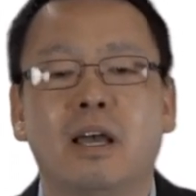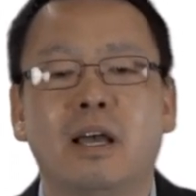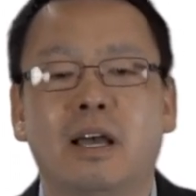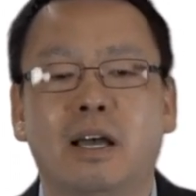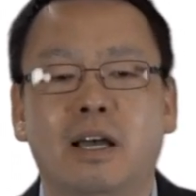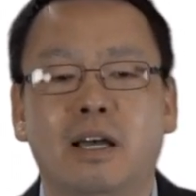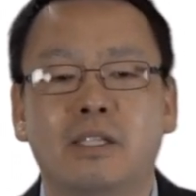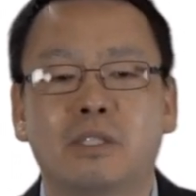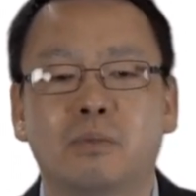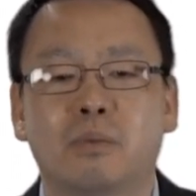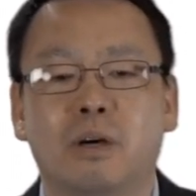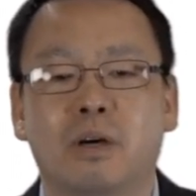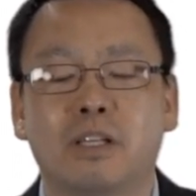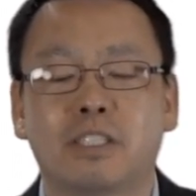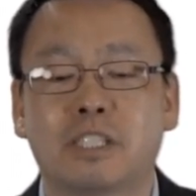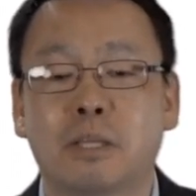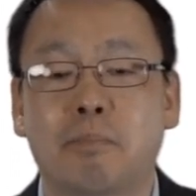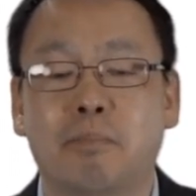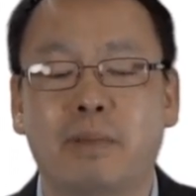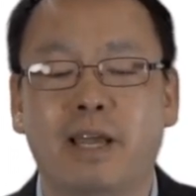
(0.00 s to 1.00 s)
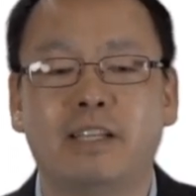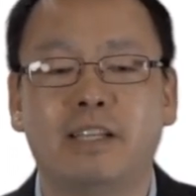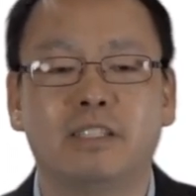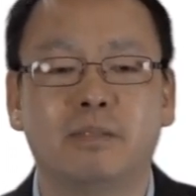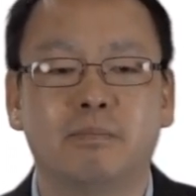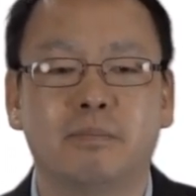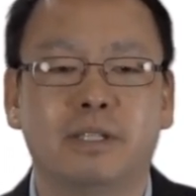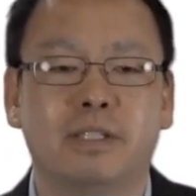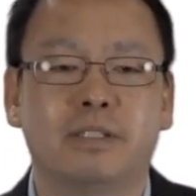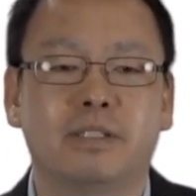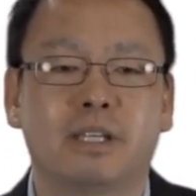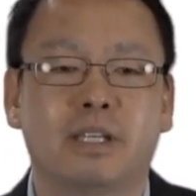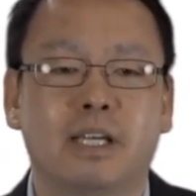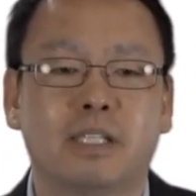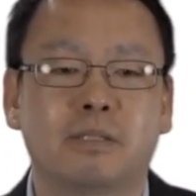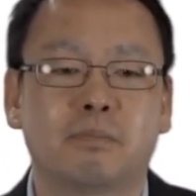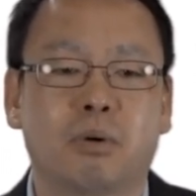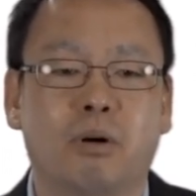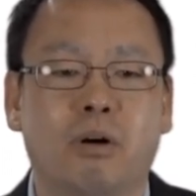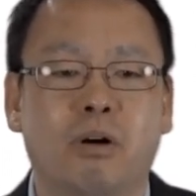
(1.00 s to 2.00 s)
as well as abandonment,
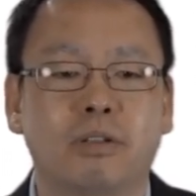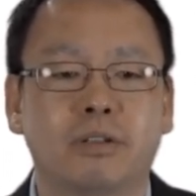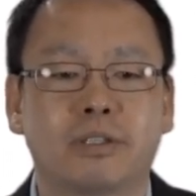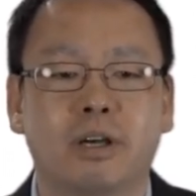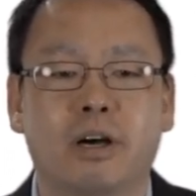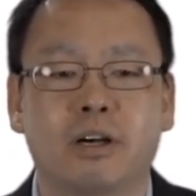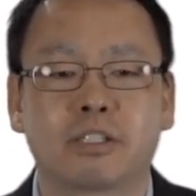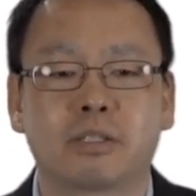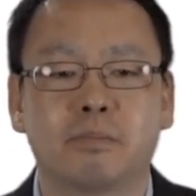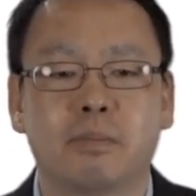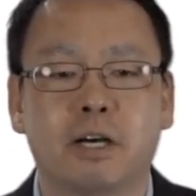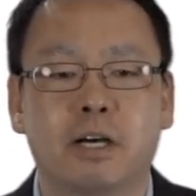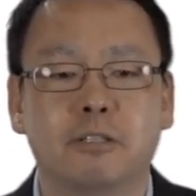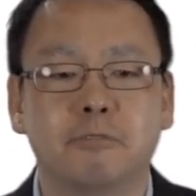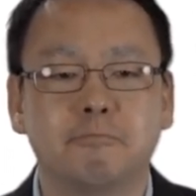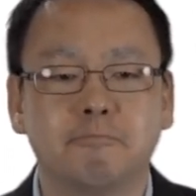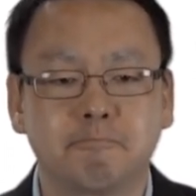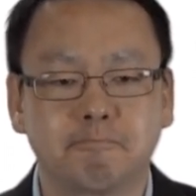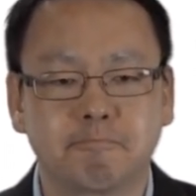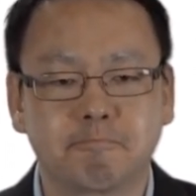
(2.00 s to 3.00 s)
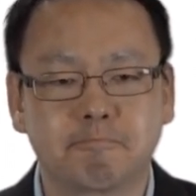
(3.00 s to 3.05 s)
as Paul talks about